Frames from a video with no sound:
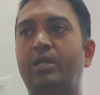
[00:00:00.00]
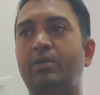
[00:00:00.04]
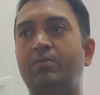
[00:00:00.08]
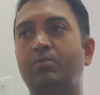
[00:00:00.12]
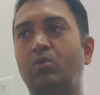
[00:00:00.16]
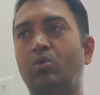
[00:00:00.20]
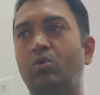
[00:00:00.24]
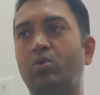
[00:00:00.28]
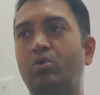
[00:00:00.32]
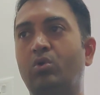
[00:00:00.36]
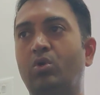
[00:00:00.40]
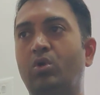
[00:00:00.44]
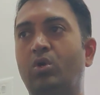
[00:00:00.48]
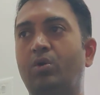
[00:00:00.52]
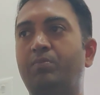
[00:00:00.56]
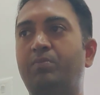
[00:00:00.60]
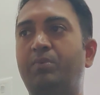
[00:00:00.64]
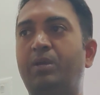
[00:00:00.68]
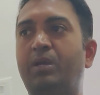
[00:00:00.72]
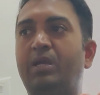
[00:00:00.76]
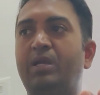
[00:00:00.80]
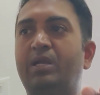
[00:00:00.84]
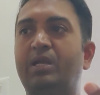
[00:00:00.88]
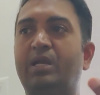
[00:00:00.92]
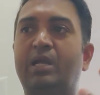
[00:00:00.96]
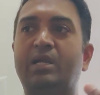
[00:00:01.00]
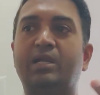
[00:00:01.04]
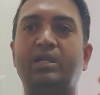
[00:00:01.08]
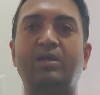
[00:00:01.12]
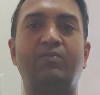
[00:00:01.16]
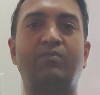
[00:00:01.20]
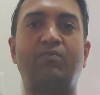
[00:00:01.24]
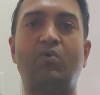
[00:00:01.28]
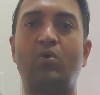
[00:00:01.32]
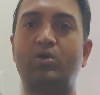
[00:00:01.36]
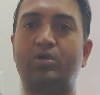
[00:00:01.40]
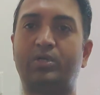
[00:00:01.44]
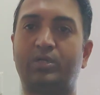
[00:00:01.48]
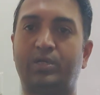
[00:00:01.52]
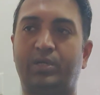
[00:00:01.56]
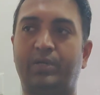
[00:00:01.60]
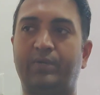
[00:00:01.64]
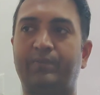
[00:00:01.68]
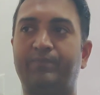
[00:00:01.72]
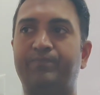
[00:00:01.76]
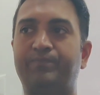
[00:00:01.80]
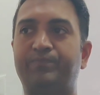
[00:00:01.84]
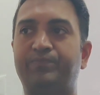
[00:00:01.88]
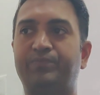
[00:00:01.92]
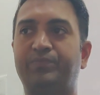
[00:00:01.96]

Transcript: hemoglobin, and the water.